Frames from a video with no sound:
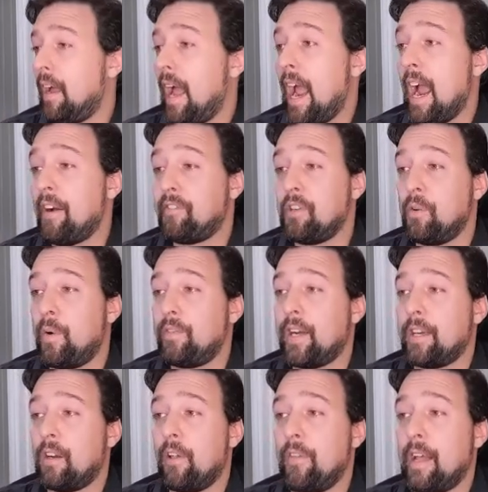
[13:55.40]
After we've got
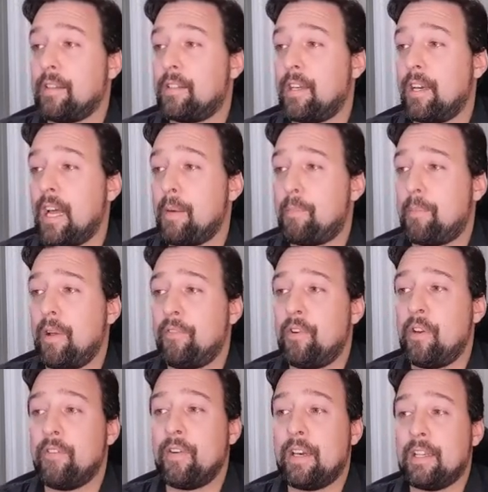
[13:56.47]
all that set up, if you
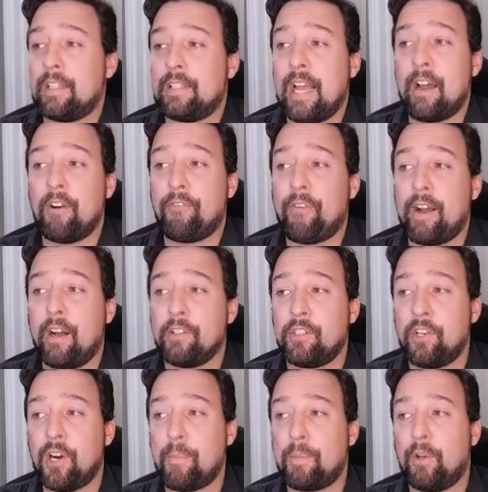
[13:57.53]
have any sound files that
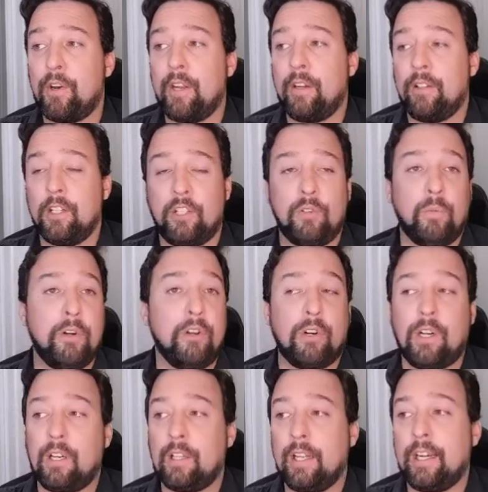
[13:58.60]
you're uploading, this is where you'll
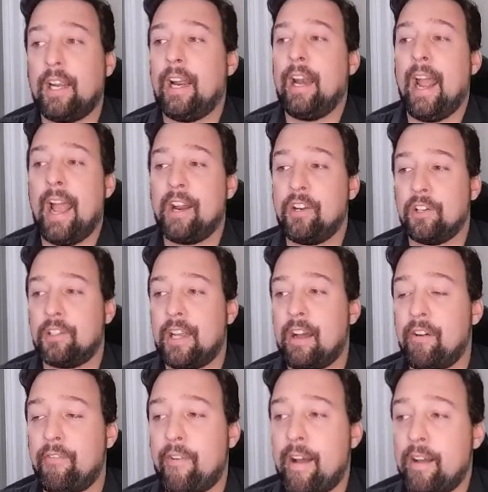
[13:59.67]
click and add your
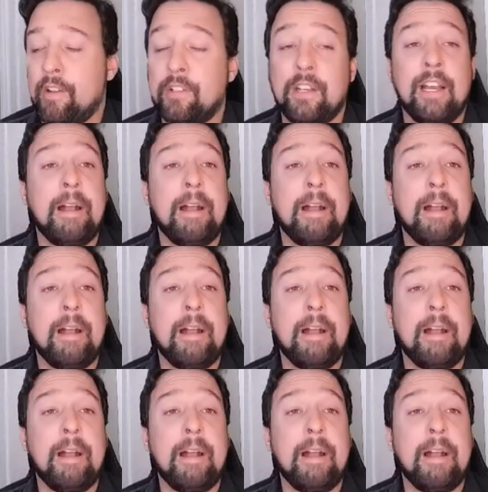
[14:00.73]
sound files.